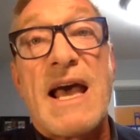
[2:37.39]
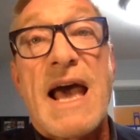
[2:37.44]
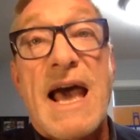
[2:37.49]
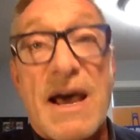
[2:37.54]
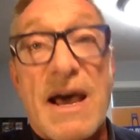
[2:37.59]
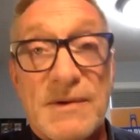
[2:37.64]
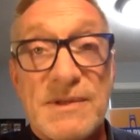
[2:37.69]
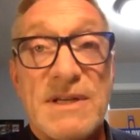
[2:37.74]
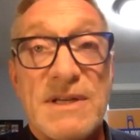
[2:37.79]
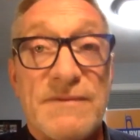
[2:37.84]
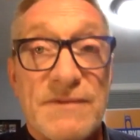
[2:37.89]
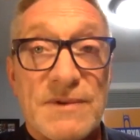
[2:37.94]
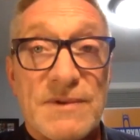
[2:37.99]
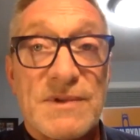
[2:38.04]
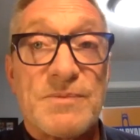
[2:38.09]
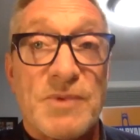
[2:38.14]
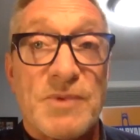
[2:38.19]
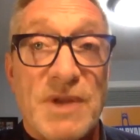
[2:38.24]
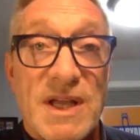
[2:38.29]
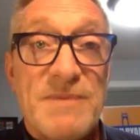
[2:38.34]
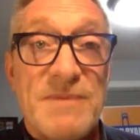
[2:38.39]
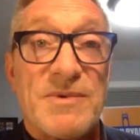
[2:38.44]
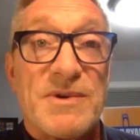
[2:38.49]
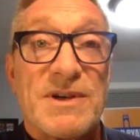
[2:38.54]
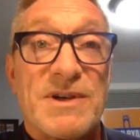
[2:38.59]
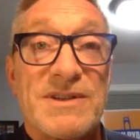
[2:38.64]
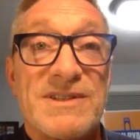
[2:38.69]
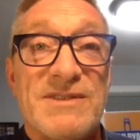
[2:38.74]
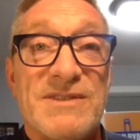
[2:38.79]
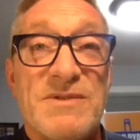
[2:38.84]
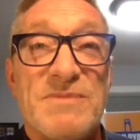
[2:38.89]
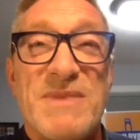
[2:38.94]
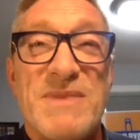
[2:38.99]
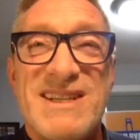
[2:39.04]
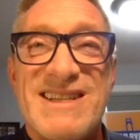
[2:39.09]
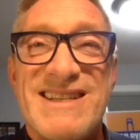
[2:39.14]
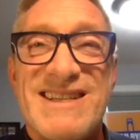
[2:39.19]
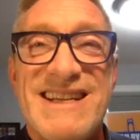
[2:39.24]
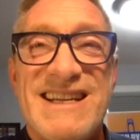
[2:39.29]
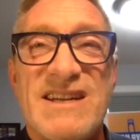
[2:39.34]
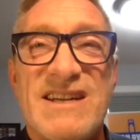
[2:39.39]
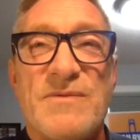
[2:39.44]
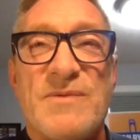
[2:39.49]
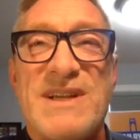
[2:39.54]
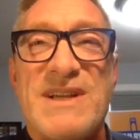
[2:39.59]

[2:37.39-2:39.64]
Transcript: housing first playbook to a much needed